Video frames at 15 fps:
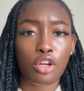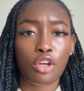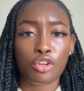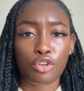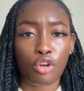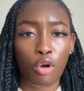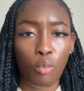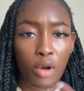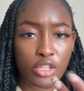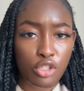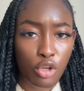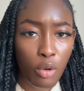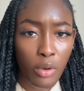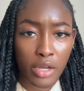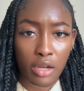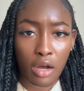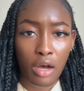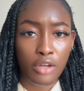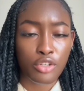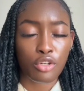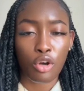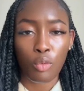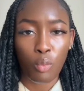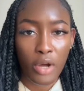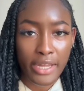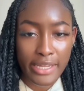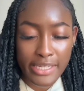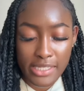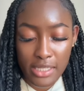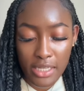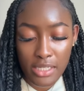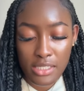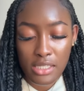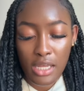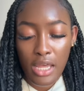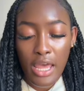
you know, what's going on? You know, what is this?